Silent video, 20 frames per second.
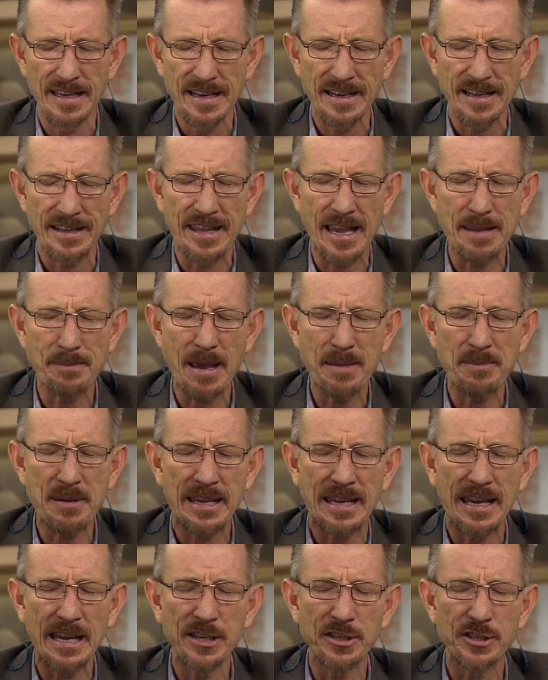that they may
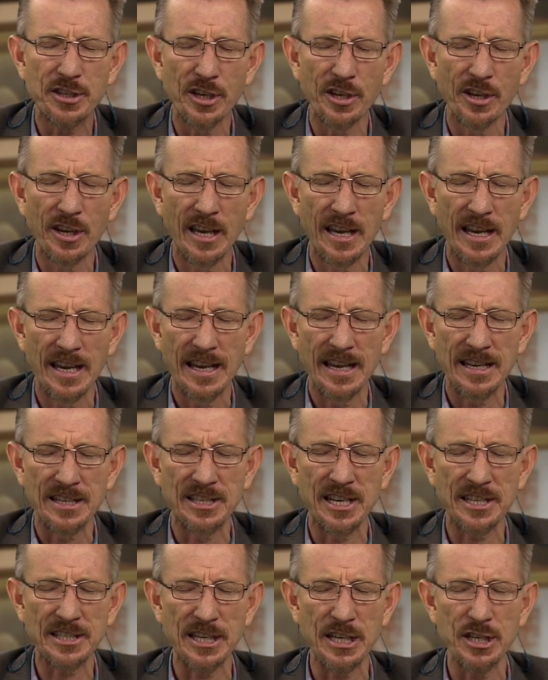begin to
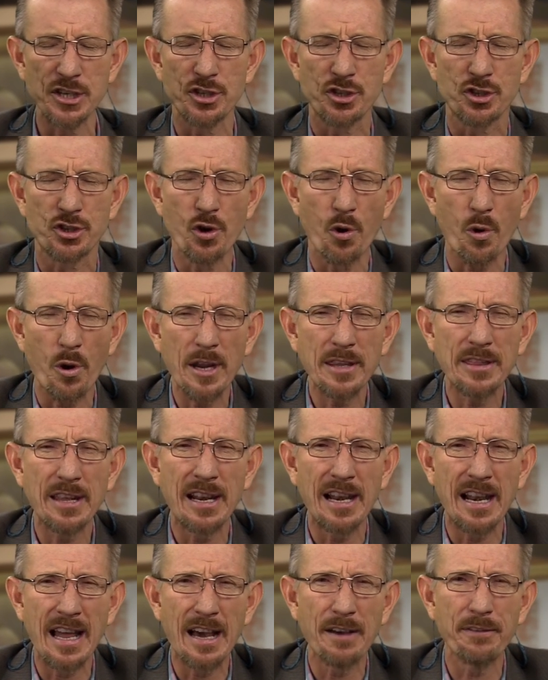just enjoy the
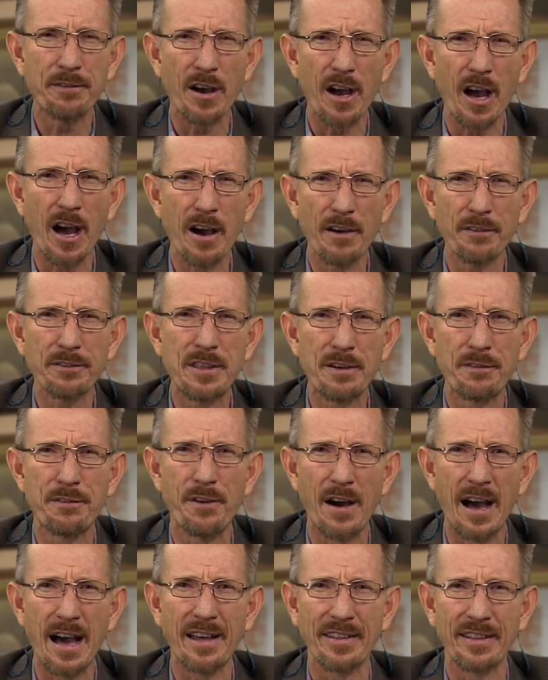love of the
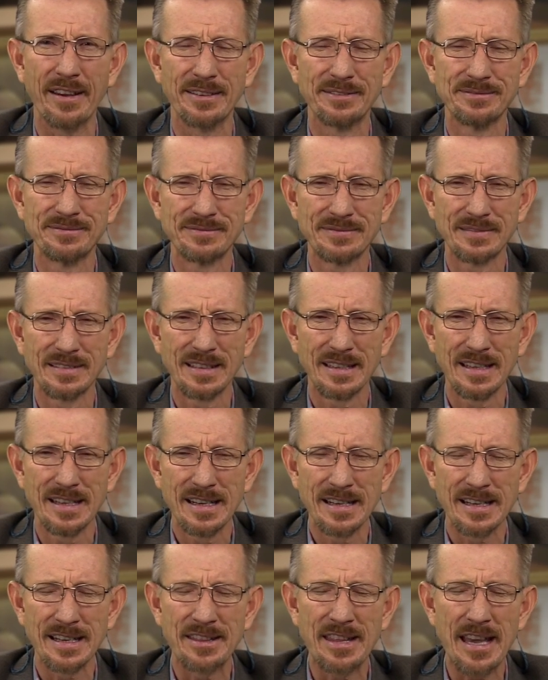Father,
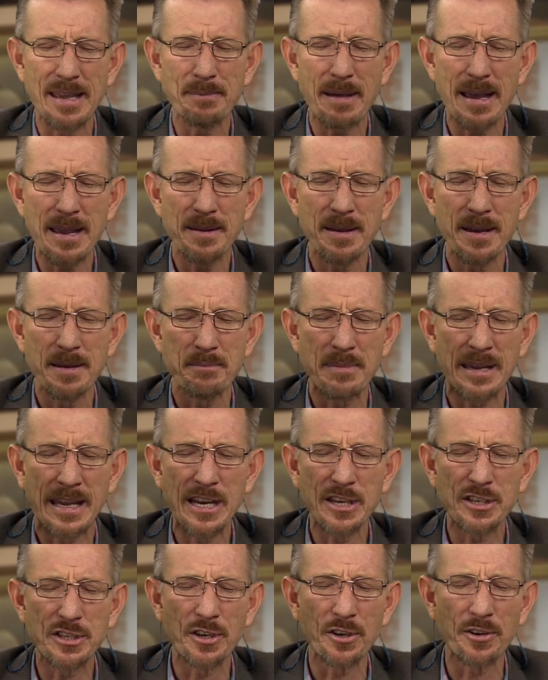that they may
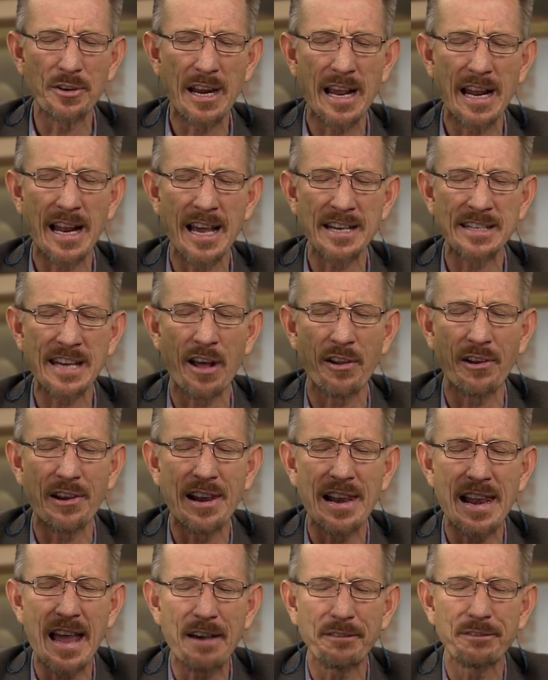begin to realize how
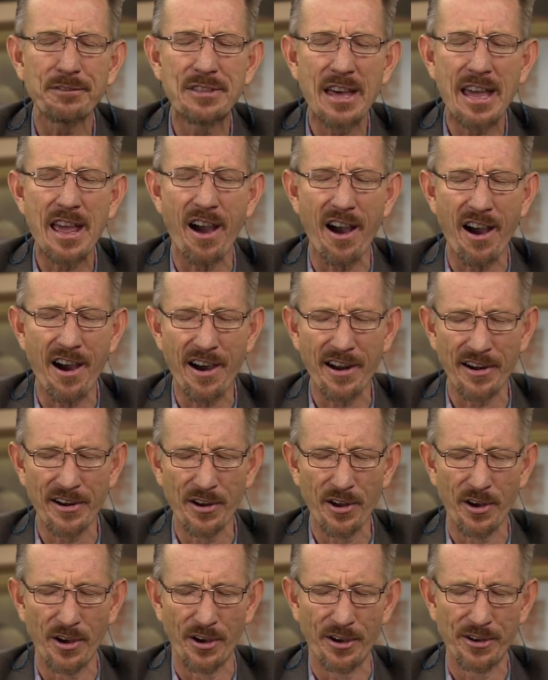loved they are,
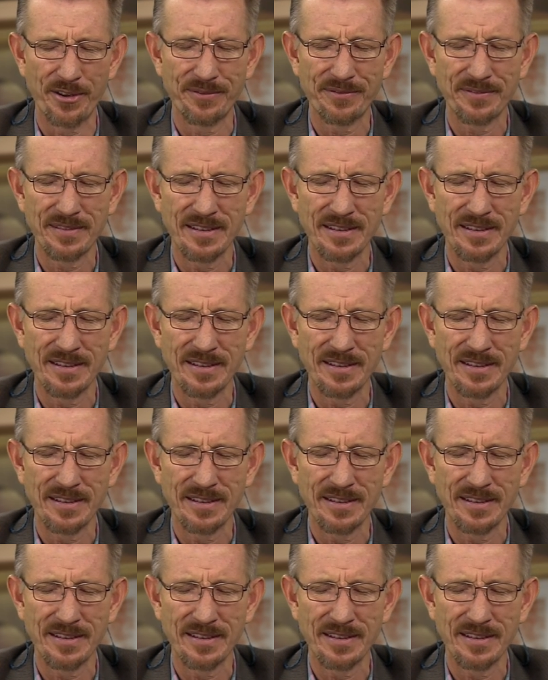Lord.